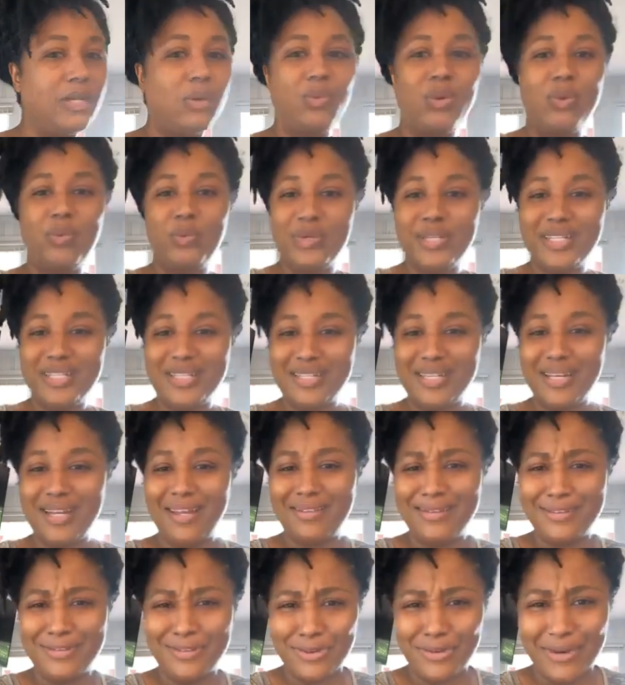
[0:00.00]
So when we
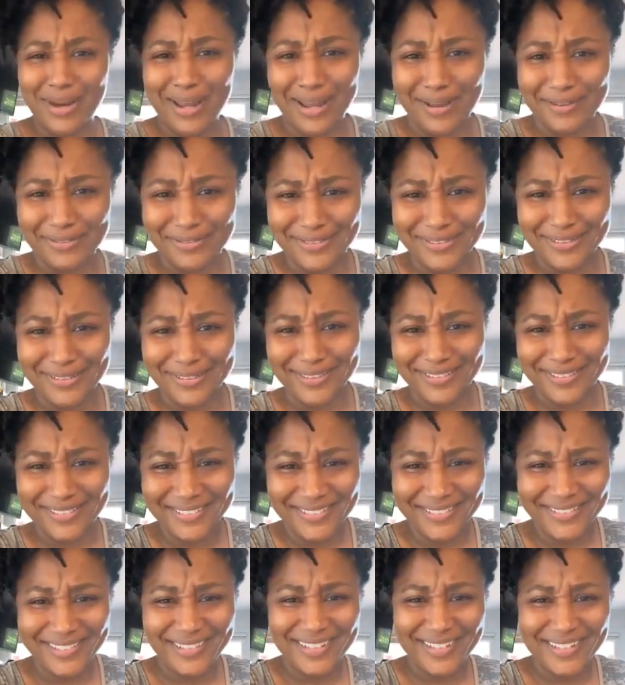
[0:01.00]
see the
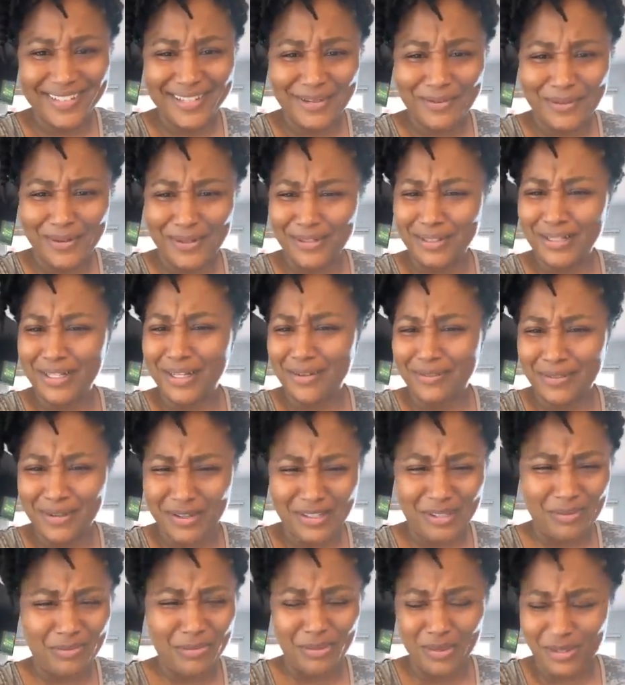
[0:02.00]
draft, we
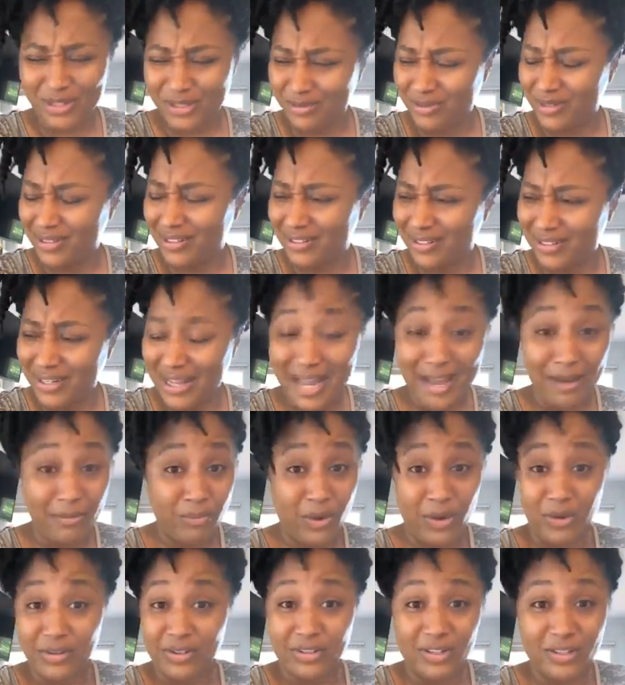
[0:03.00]
love our sports.
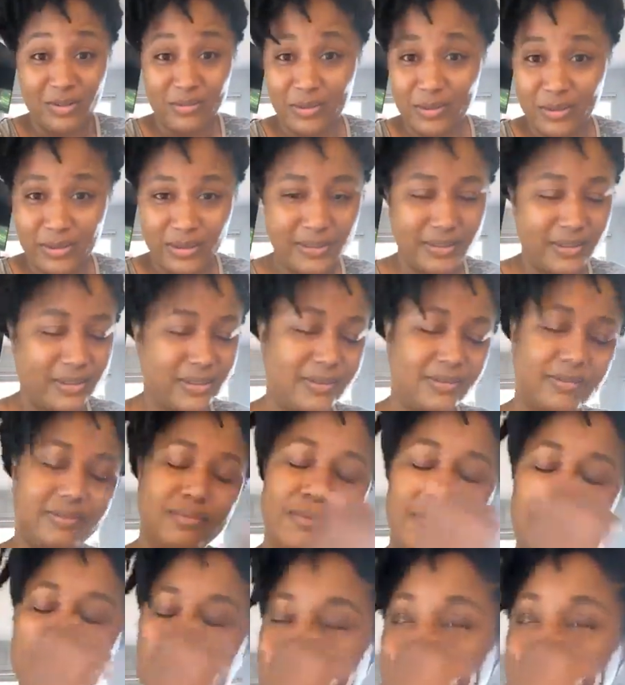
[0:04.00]
I worked in sports.